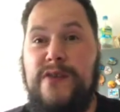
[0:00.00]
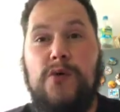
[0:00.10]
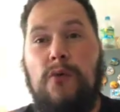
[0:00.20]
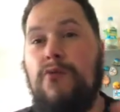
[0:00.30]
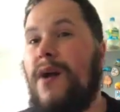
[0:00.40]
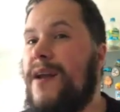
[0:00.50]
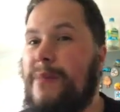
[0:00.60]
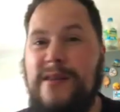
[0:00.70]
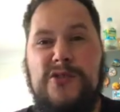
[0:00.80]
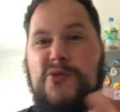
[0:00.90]
So around
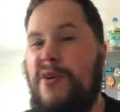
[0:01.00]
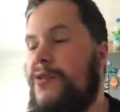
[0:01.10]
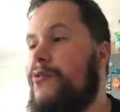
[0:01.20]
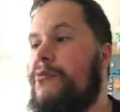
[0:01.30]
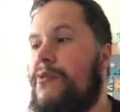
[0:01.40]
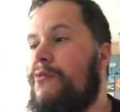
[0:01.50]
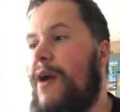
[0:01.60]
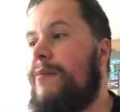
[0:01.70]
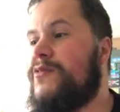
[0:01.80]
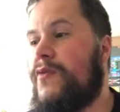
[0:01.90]
about the 200
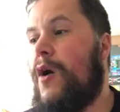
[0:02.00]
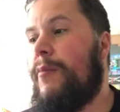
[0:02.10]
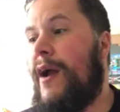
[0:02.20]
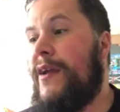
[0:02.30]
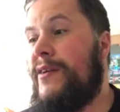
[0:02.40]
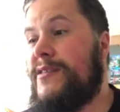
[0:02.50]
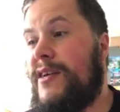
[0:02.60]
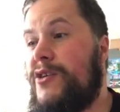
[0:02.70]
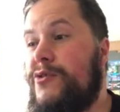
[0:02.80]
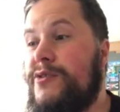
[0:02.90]
grams of carbohydrates I
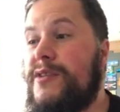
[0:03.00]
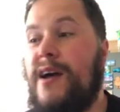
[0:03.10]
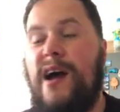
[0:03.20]
used.